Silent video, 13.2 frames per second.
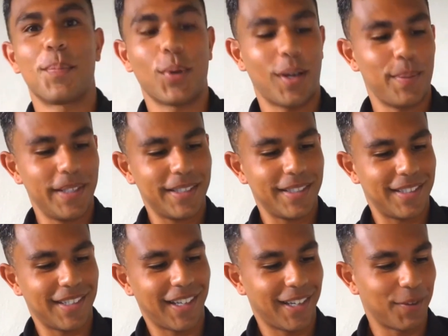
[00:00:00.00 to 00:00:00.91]

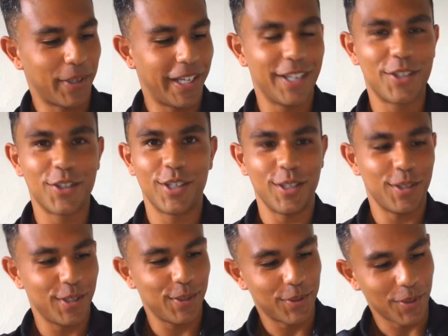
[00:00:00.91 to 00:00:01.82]
promised, I want to
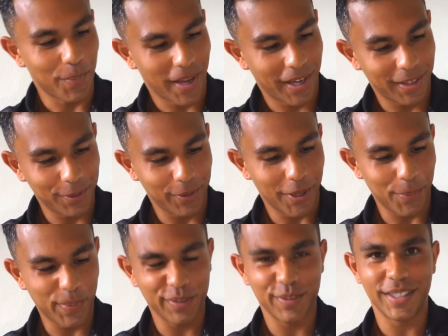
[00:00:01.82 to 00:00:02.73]
introduce you to my little
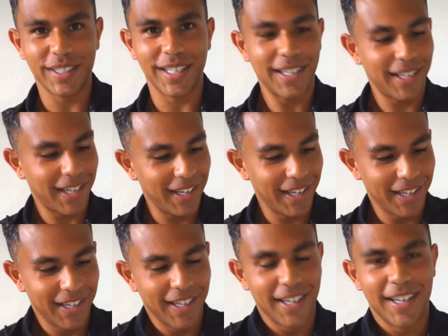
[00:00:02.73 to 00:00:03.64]
helper for today.
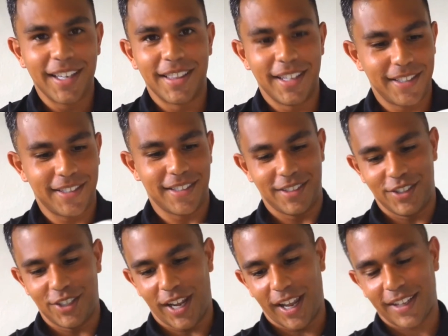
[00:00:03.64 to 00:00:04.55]
This is
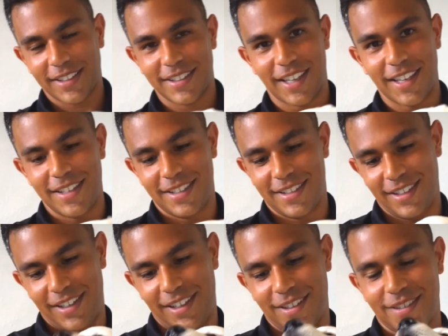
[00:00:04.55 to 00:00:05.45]
Jax. He's
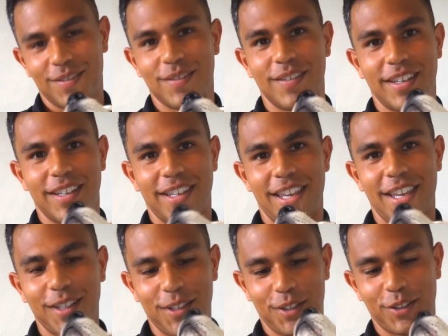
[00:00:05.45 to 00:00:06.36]
a
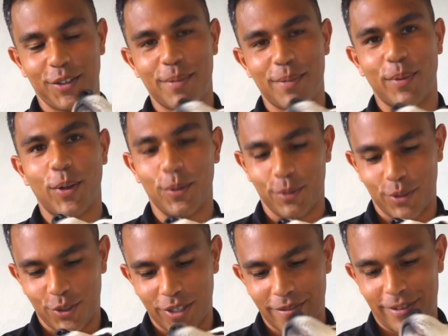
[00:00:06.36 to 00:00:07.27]
English cream golden
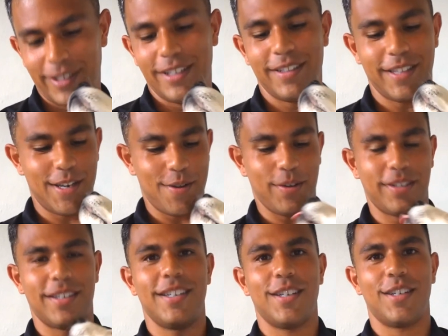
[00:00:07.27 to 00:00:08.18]
retriever. He's the newest
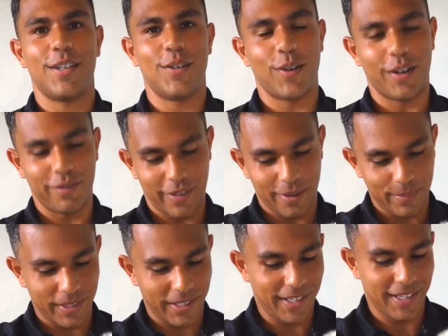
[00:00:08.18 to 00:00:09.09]
addition to our
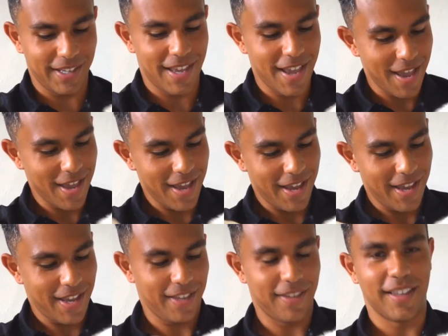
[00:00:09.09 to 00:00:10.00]
family. He
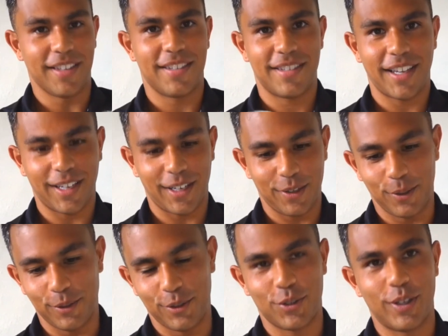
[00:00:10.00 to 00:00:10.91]
is the second
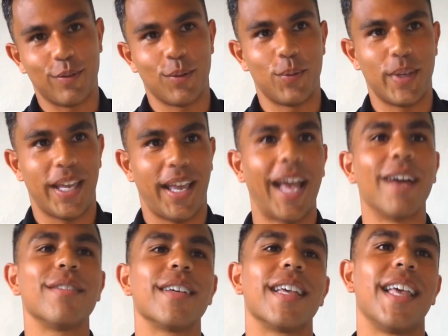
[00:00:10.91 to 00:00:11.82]
golden retriever we
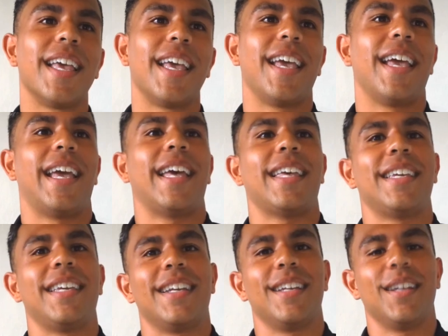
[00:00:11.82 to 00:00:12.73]
have.
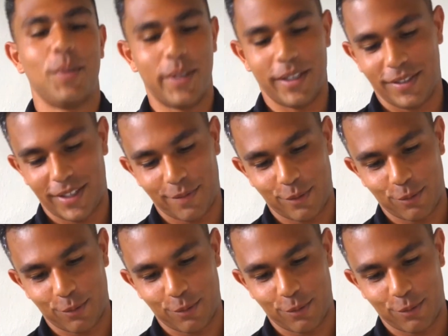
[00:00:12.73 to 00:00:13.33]
And we also have